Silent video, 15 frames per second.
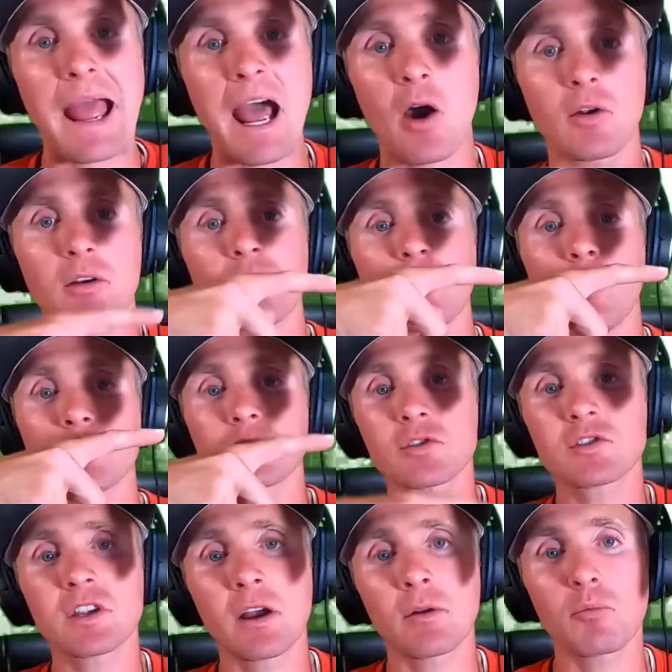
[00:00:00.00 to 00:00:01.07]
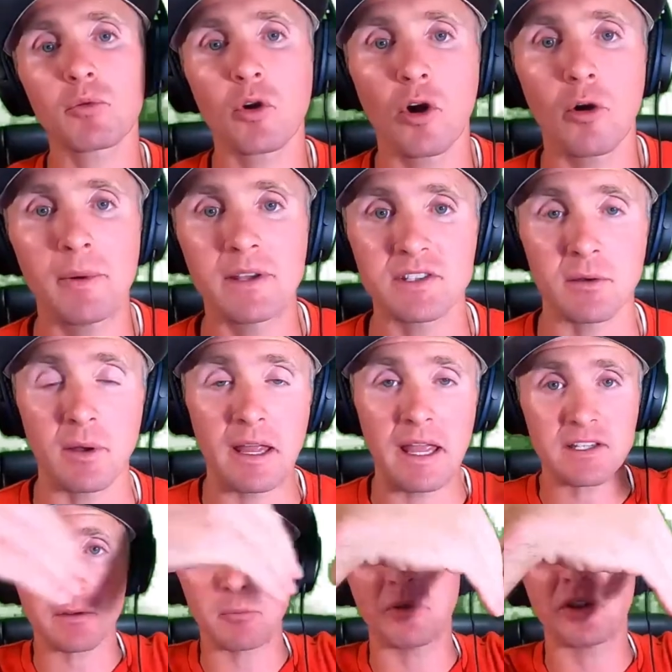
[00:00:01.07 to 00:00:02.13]
out of the ultrasound probe as
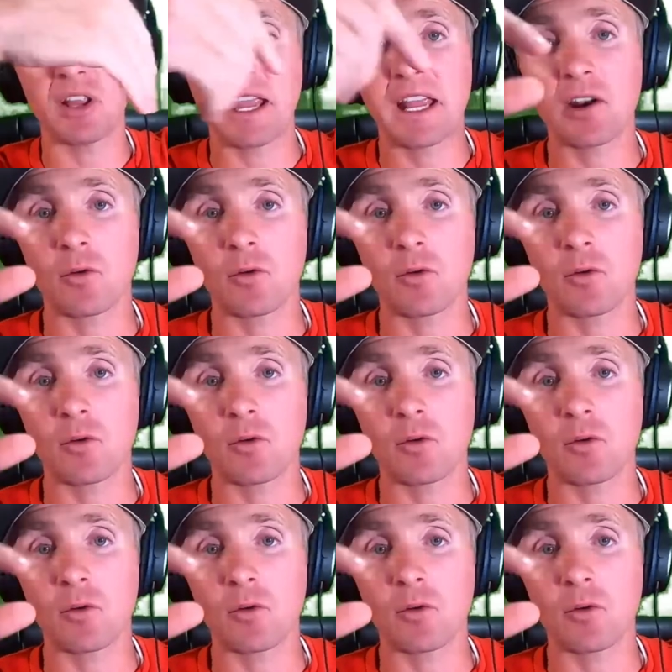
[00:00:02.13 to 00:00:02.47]
a plane,